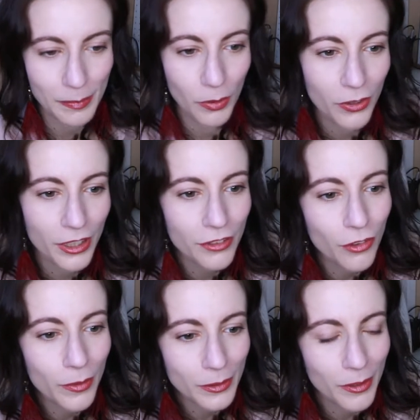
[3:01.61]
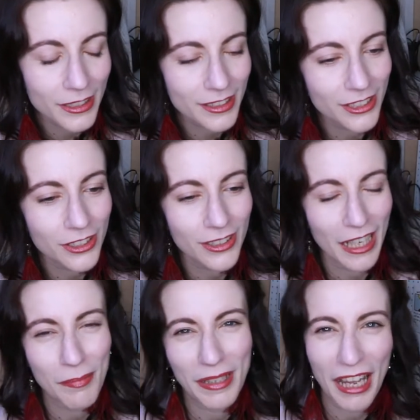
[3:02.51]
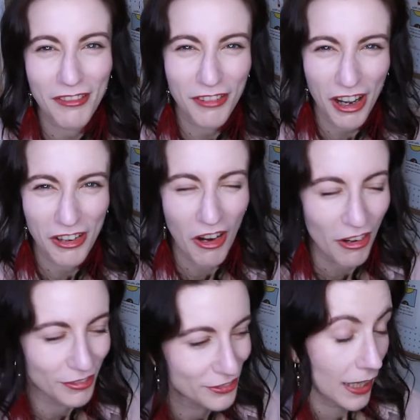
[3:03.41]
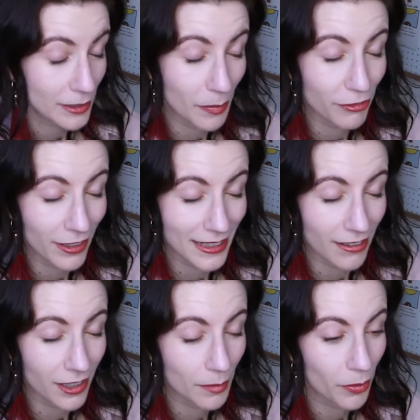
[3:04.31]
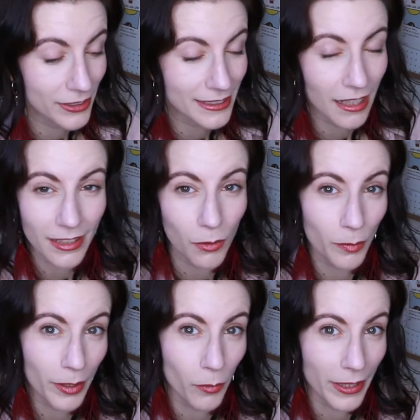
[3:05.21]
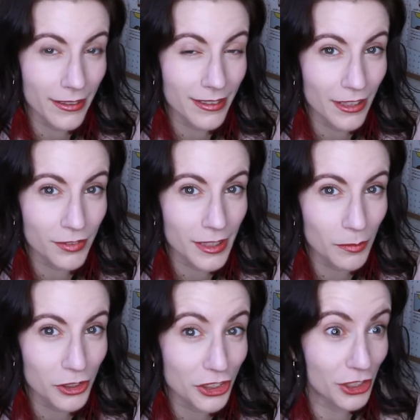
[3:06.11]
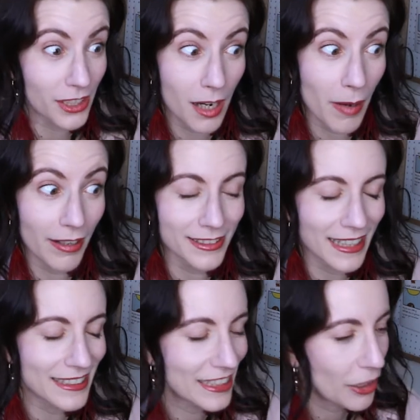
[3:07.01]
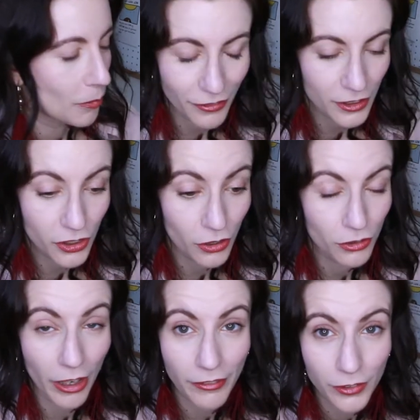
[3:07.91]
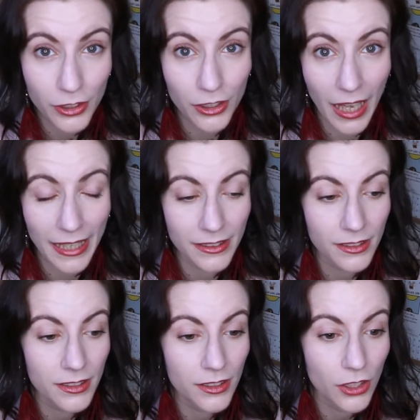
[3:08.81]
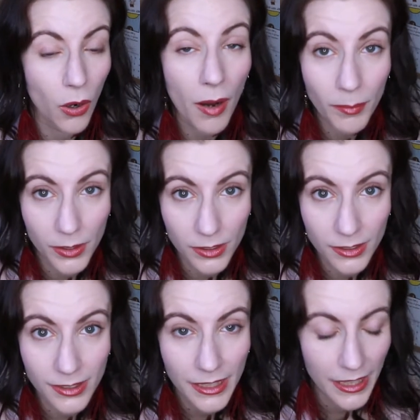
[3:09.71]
sport that you've always wanted to do, and I'd be like, fuck off. As my friend Erica pointed out, that would be a weird thing for someone just to come out and say to you. I feel so grateful and so humbled